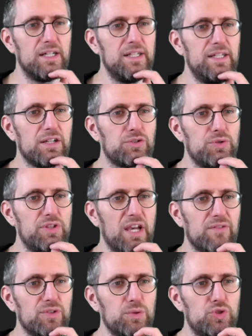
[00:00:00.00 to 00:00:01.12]
leading to the
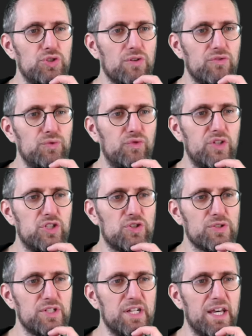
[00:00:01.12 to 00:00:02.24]
evolution of new
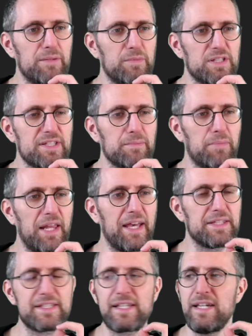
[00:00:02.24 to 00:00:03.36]
features in animals and plants.